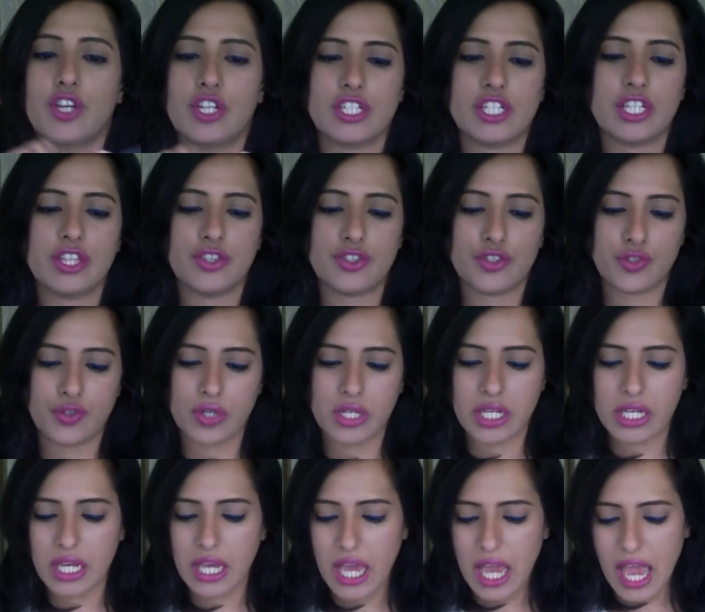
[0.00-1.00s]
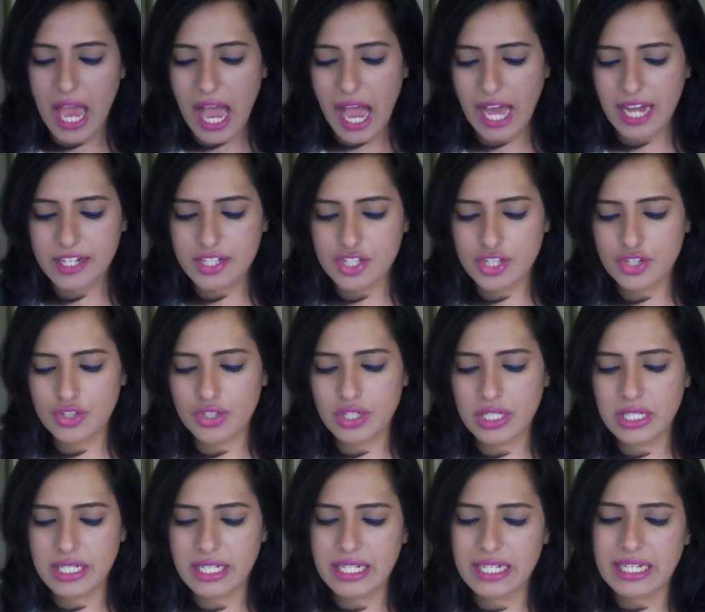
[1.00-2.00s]
33, and it's a
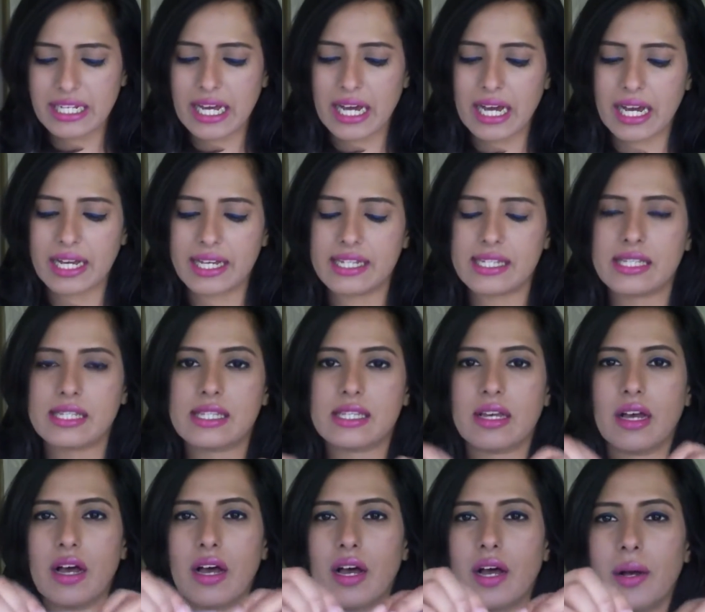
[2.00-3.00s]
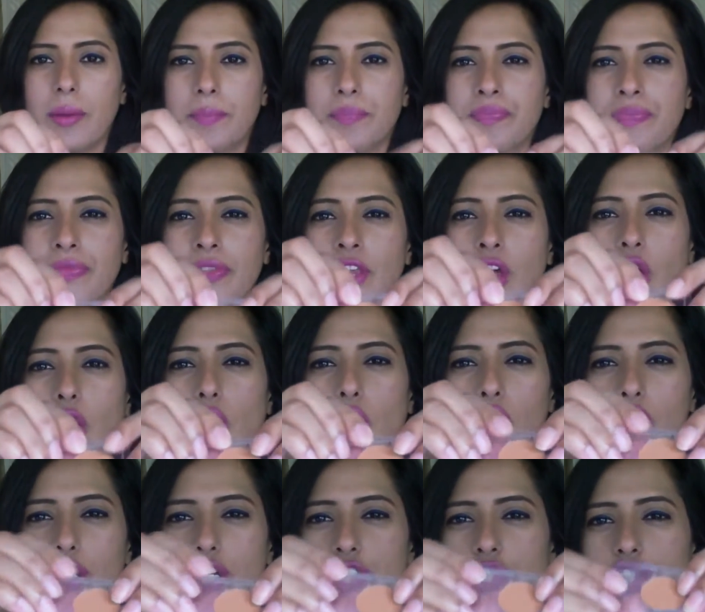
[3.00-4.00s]
really nice
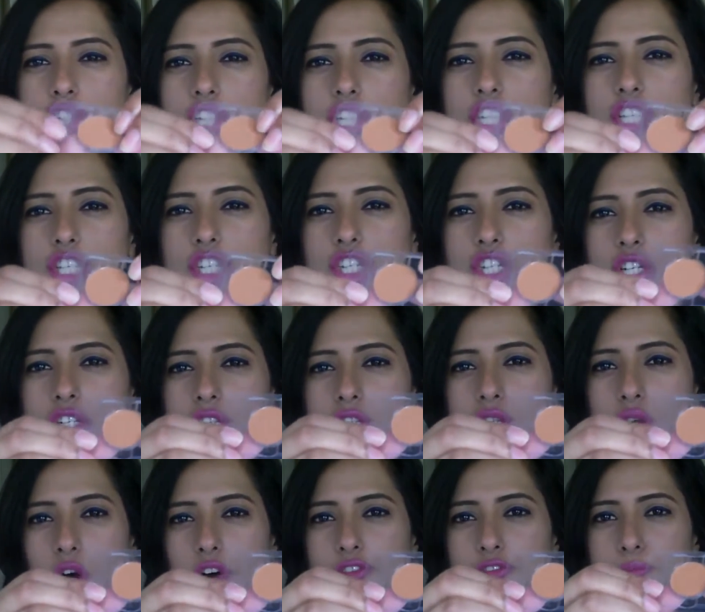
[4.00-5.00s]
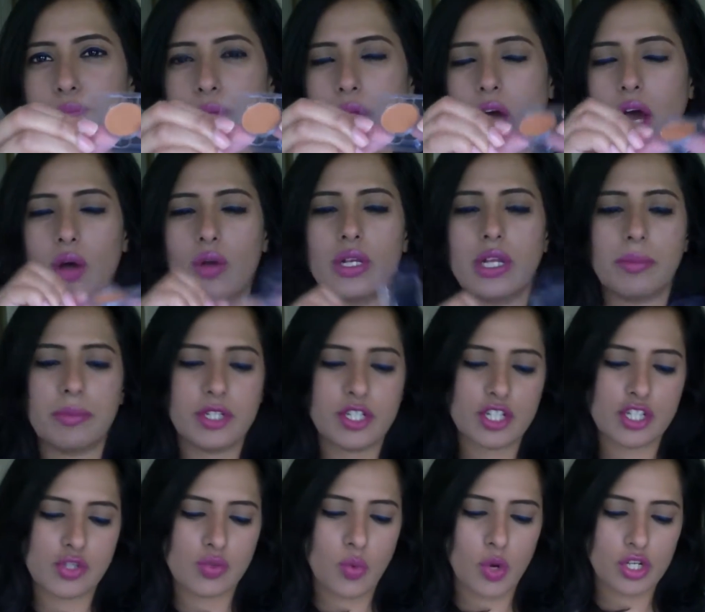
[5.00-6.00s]
orangish soft brown. Let me
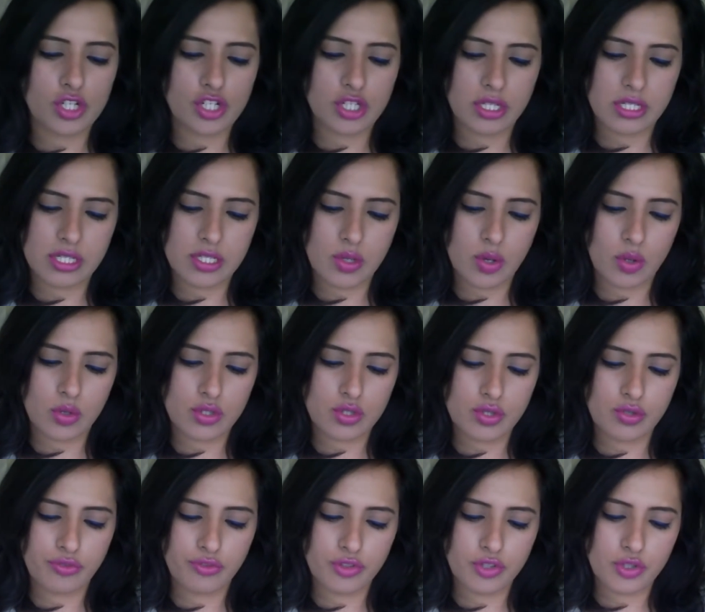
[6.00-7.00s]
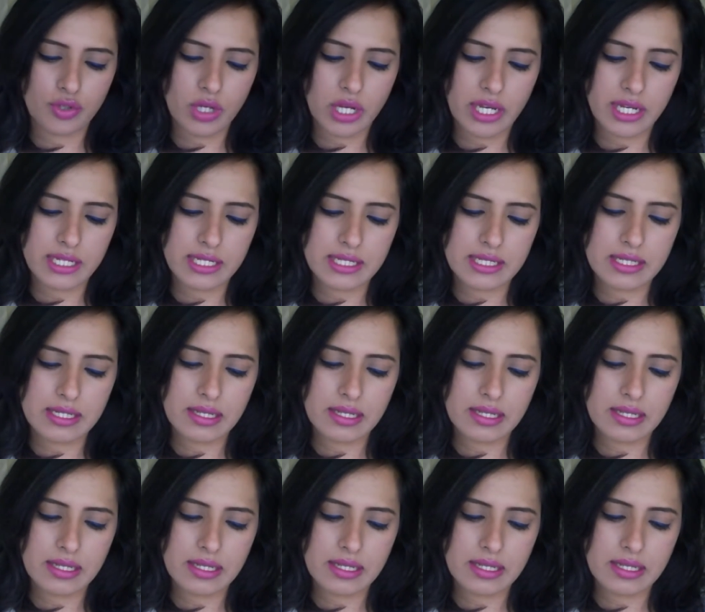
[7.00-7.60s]
just swatch this also for you guys.